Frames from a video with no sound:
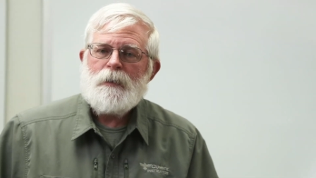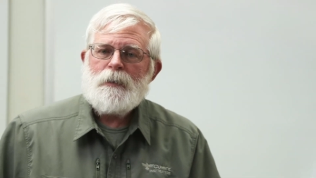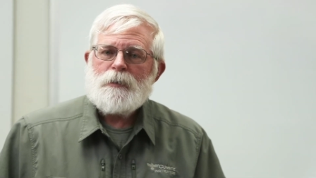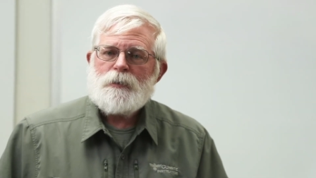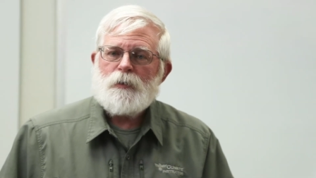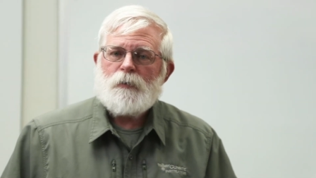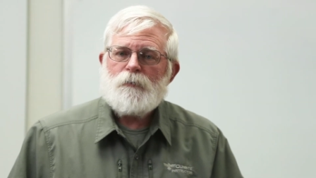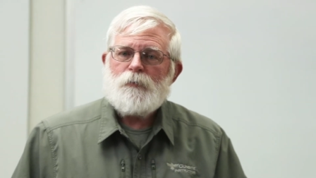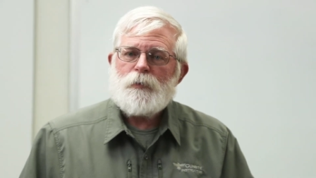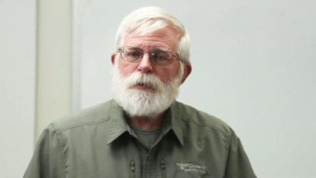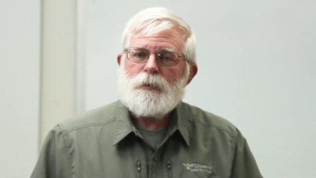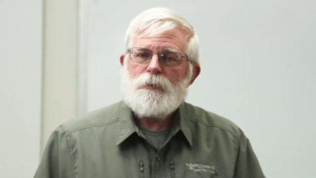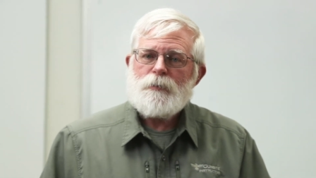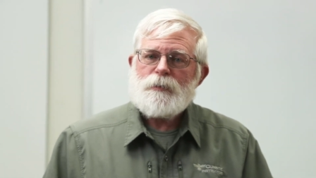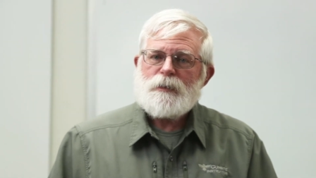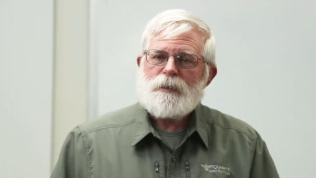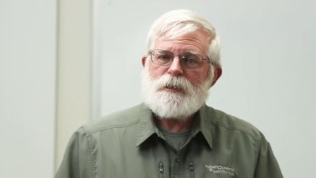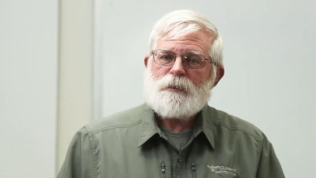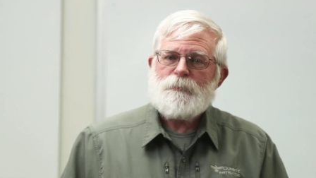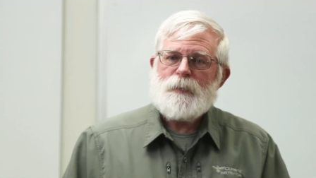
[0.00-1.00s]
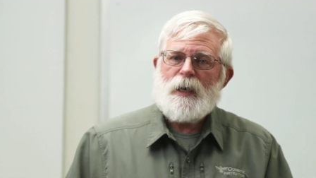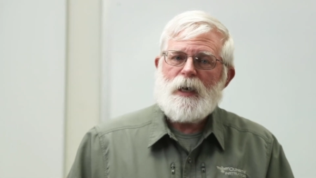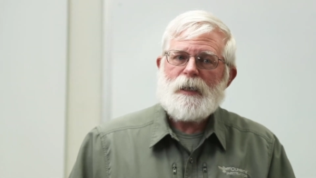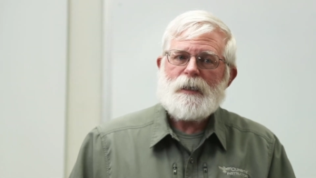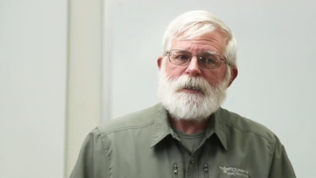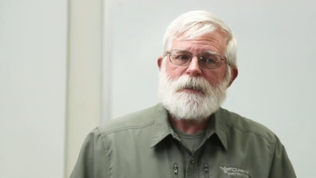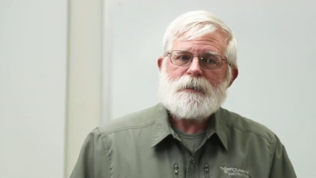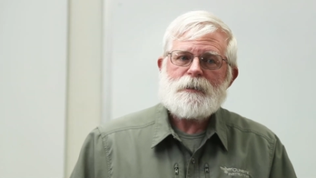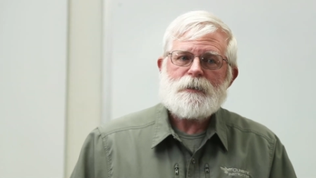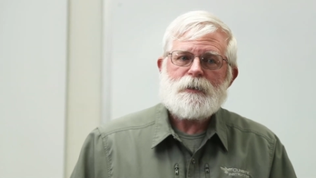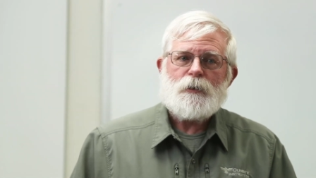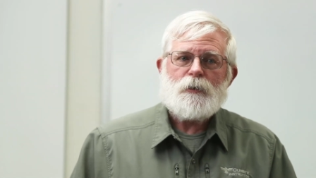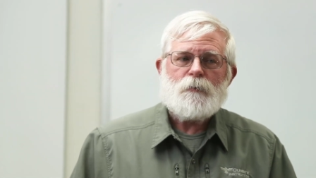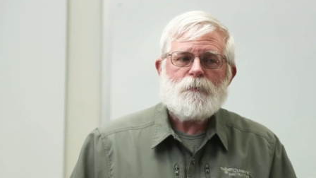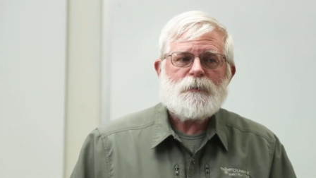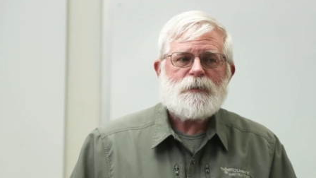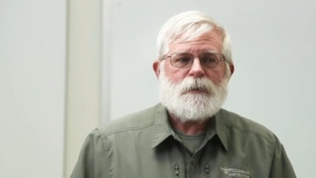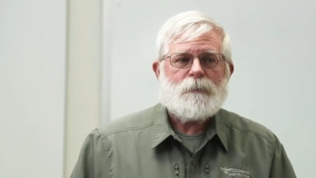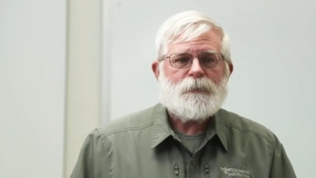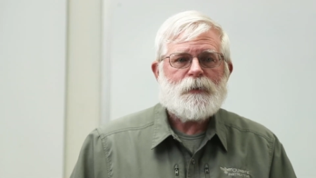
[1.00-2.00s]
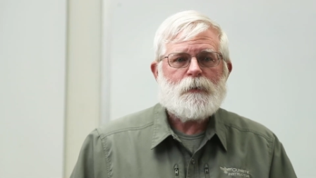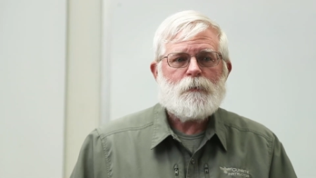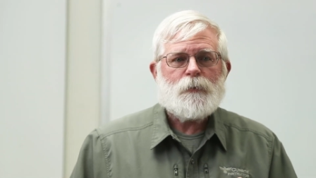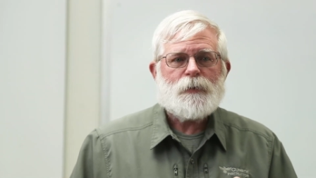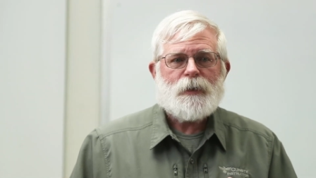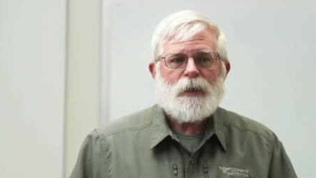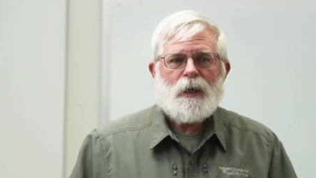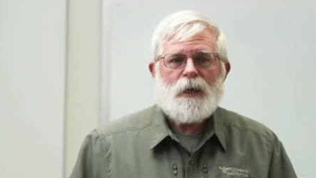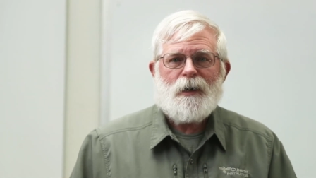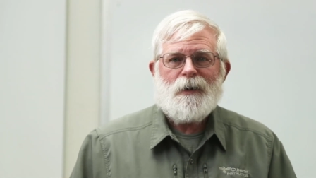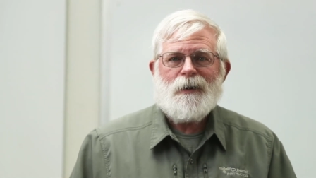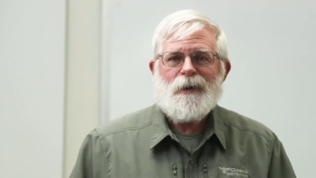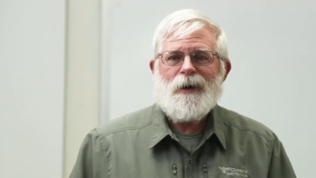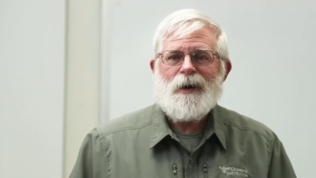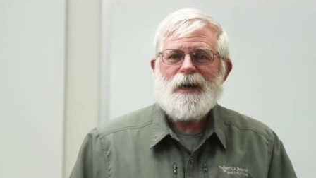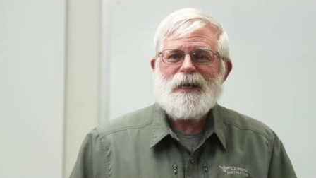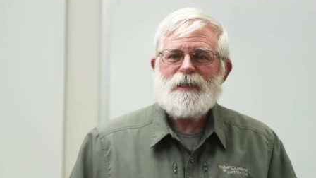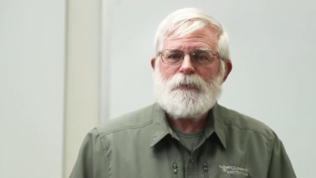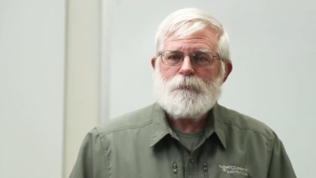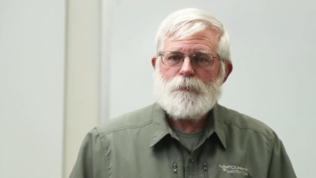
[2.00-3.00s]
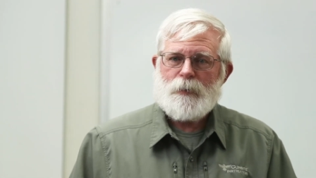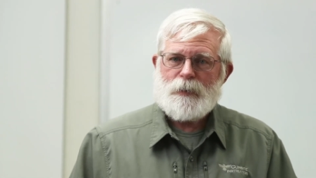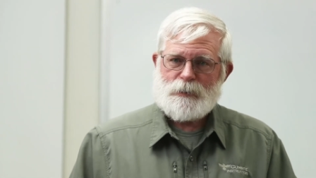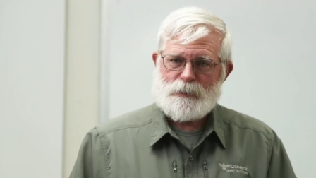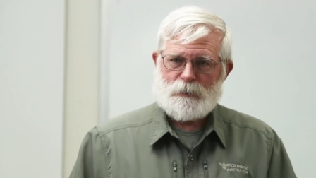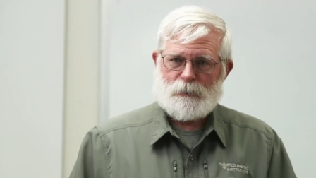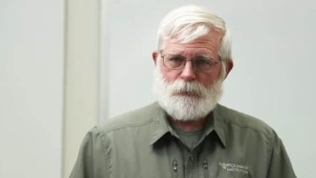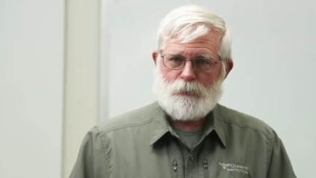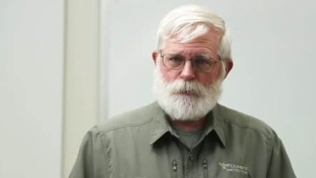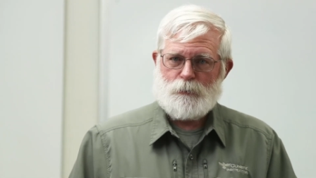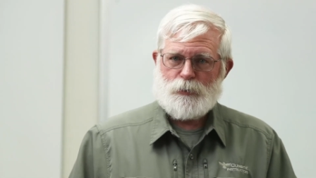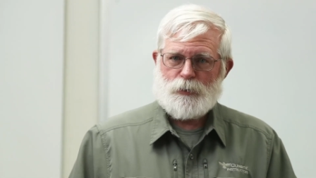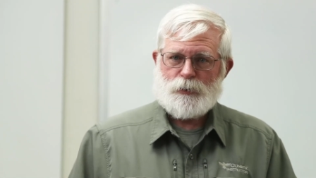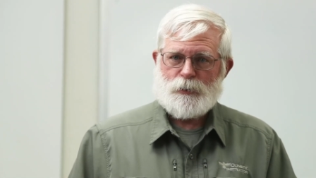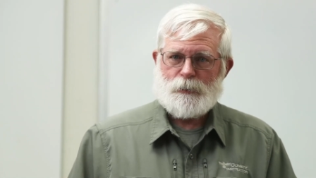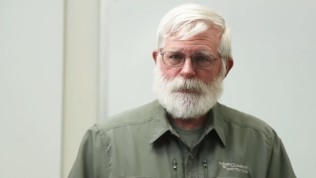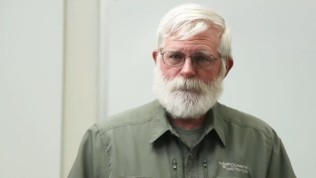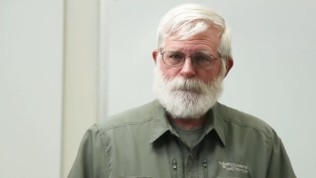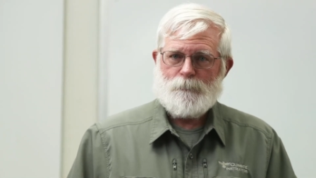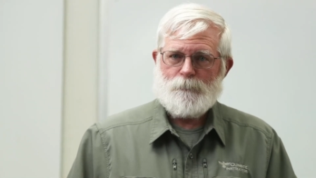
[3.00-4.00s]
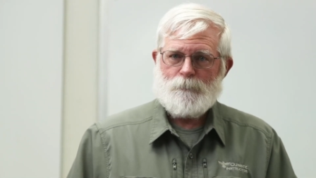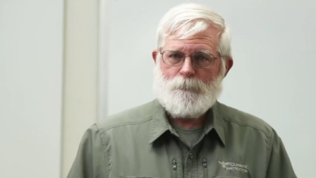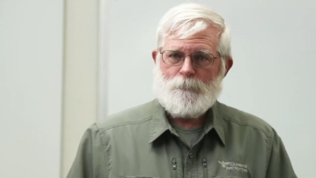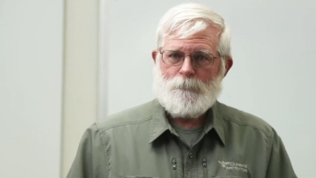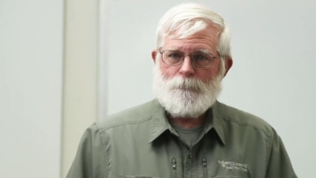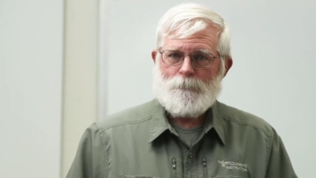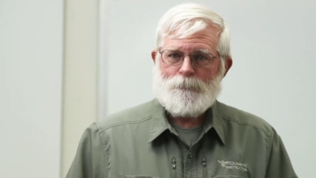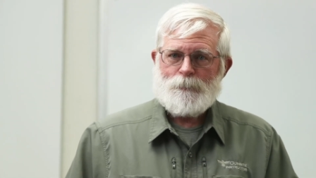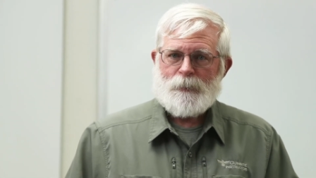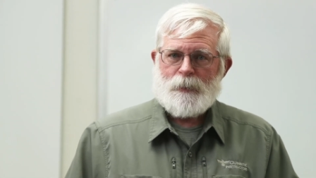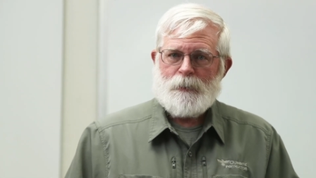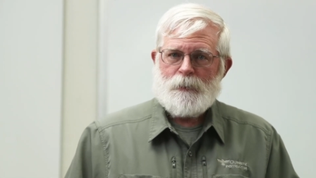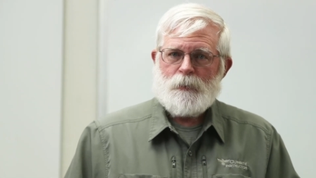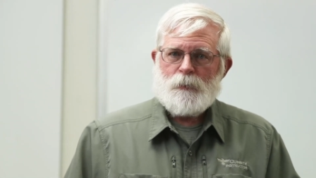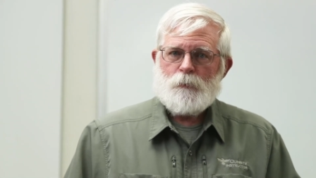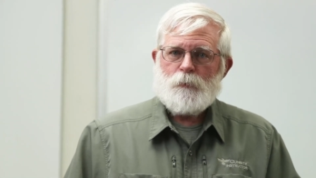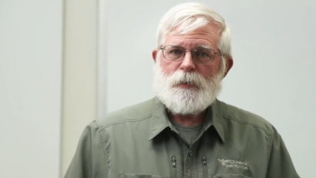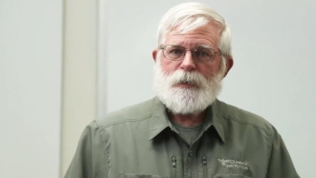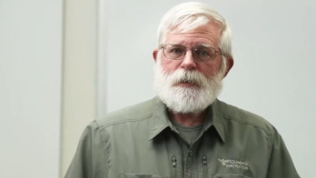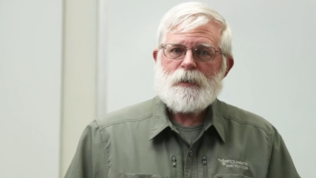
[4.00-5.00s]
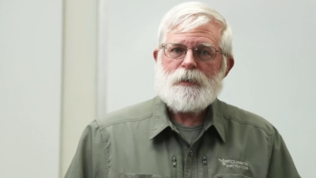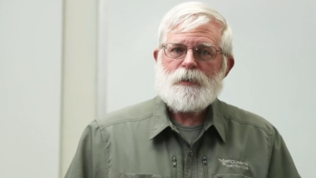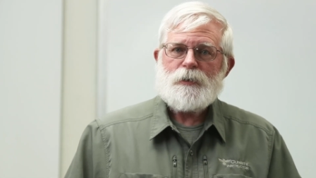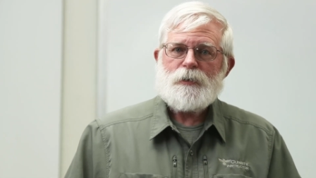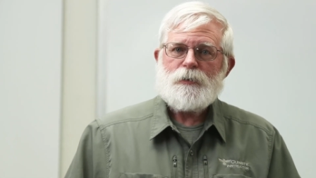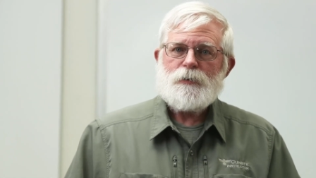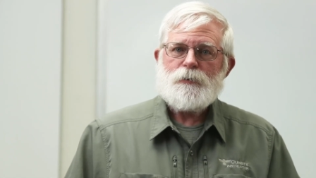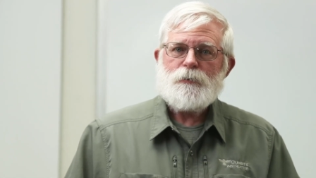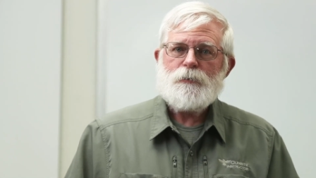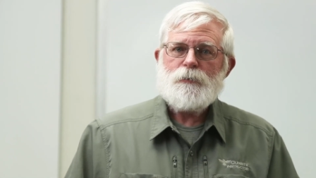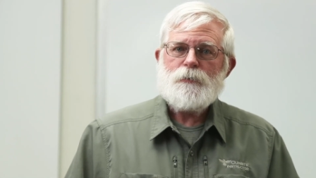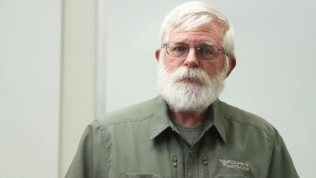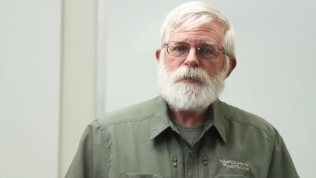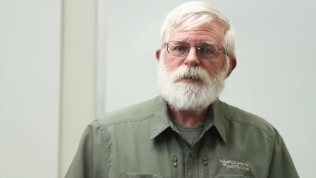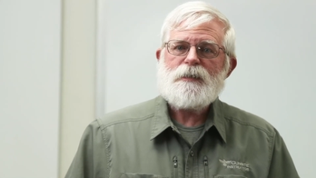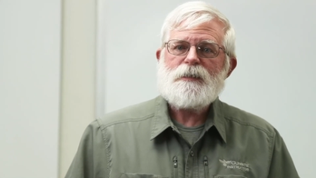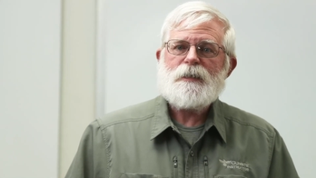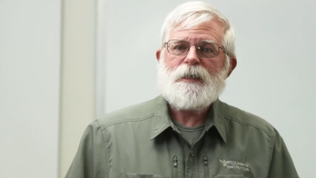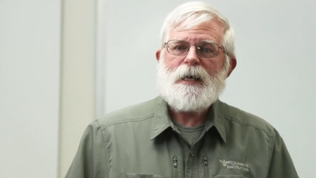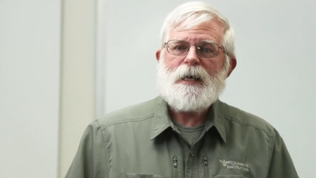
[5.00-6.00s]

So if we use a spotting scope, something with a high resolution, we can use